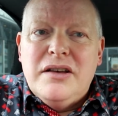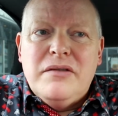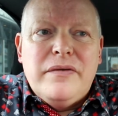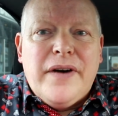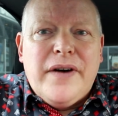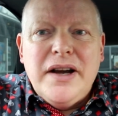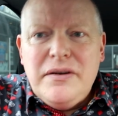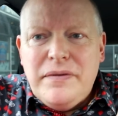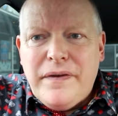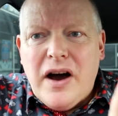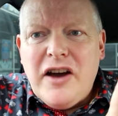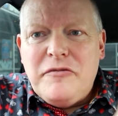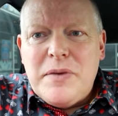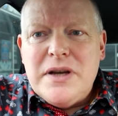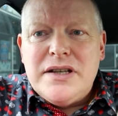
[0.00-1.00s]
Find
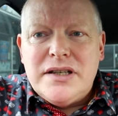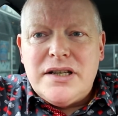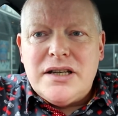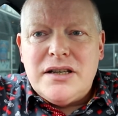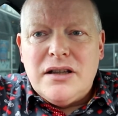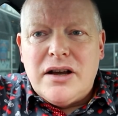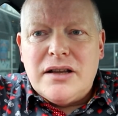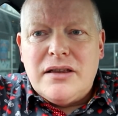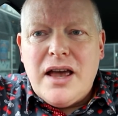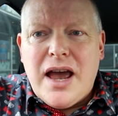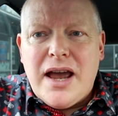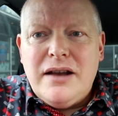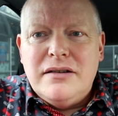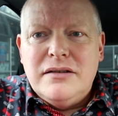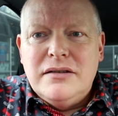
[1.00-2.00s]
5 businesses like
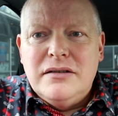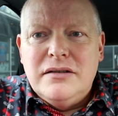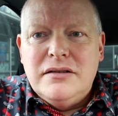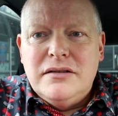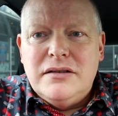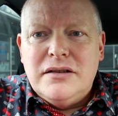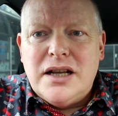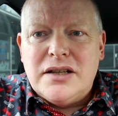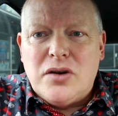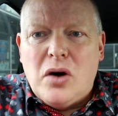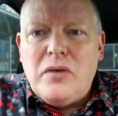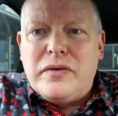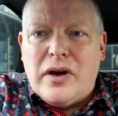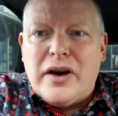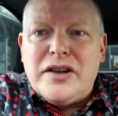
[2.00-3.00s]
that, that's
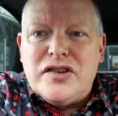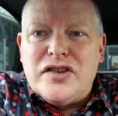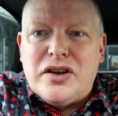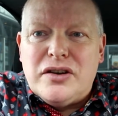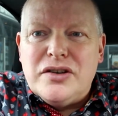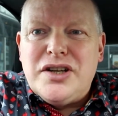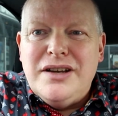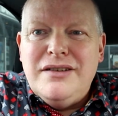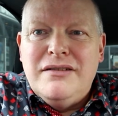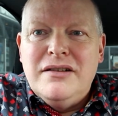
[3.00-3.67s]
offline searching,